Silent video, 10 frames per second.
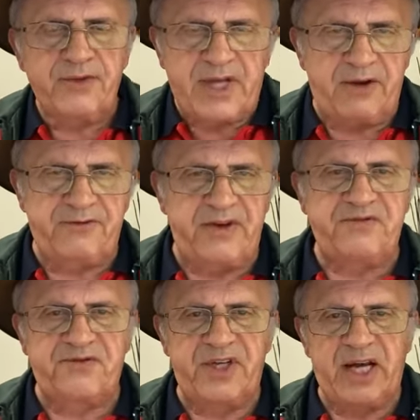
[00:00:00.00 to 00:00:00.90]
say
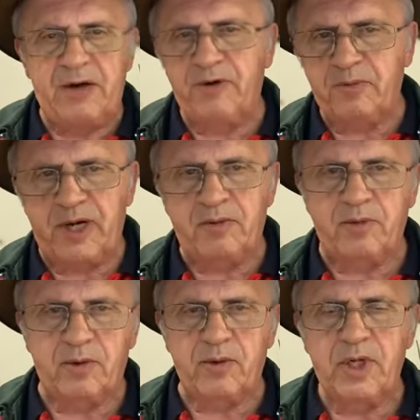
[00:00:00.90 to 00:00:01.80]
50, 100
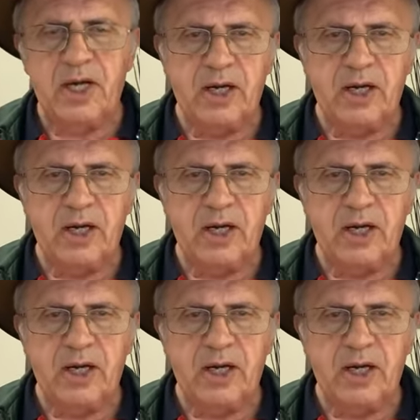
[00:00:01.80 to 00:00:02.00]
people,